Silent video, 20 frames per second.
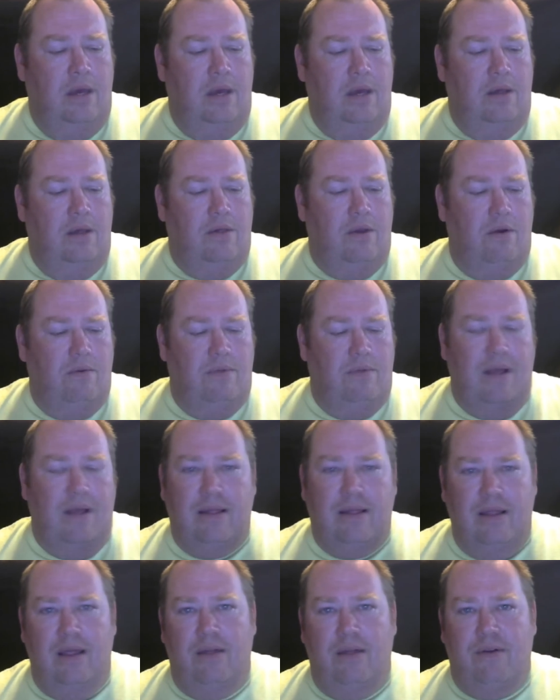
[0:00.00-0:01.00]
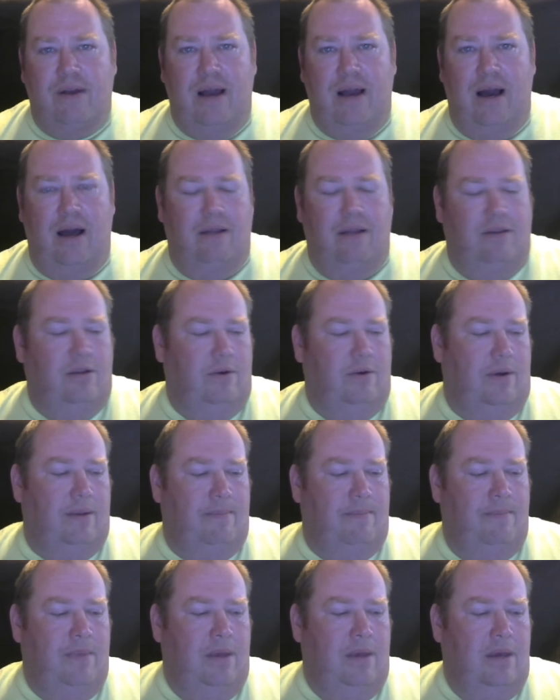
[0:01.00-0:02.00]
So that's another con to
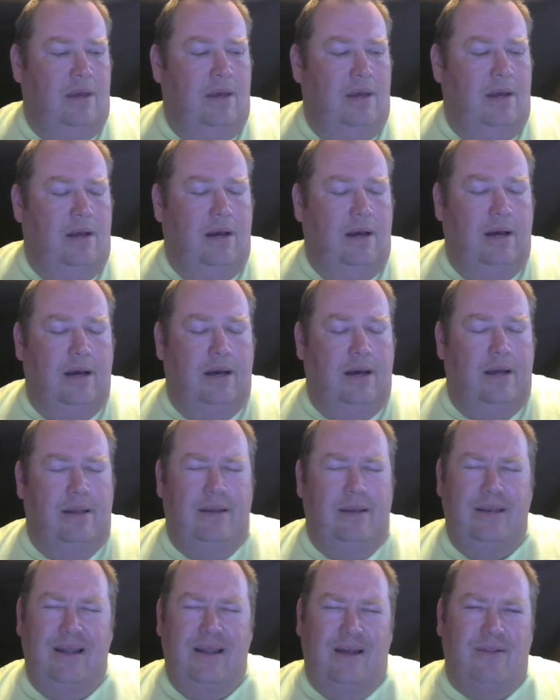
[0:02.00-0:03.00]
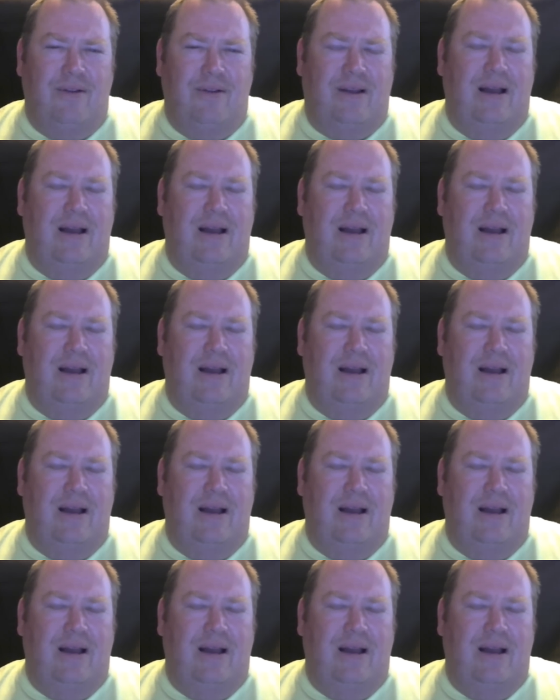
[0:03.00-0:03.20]
it. Another